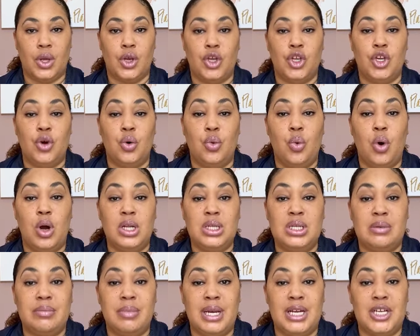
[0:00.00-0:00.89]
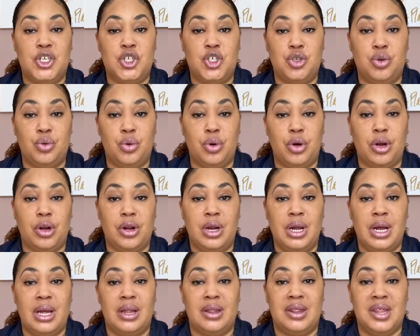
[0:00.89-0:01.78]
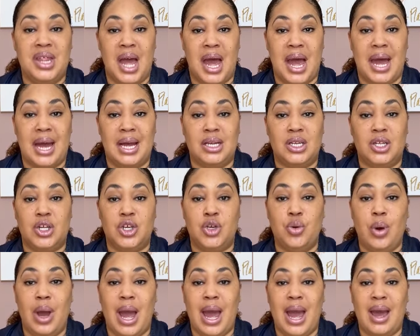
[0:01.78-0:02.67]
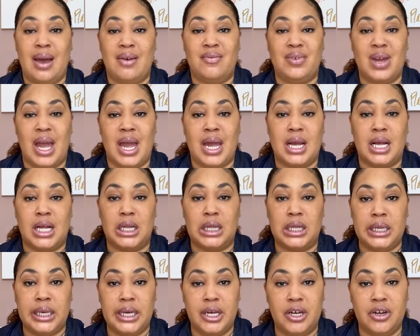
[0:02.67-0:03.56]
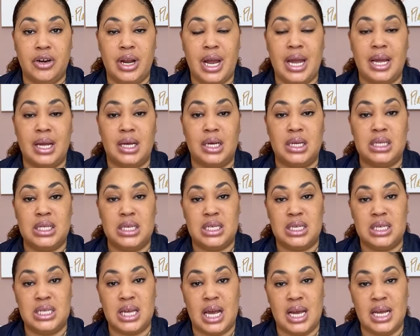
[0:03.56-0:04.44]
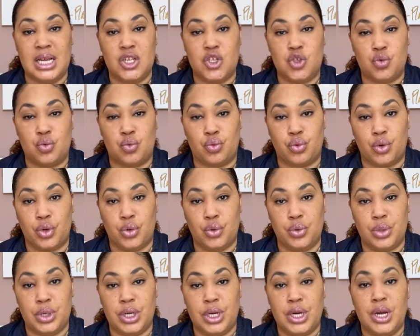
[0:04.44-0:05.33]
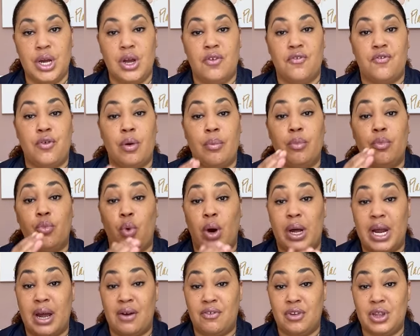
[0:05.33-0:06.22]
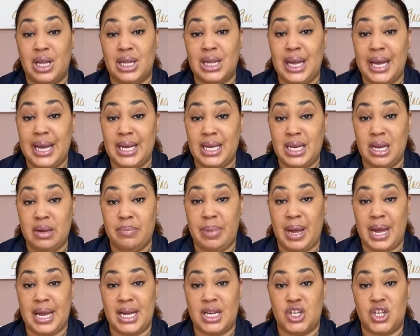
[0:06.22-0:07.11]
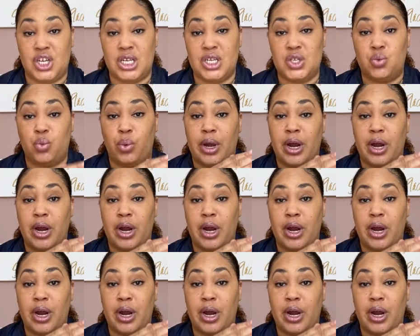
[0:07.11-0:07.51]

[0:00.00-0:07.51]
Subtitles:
You'll want to make sure that you have a clear and concise route from whatever the landing page is,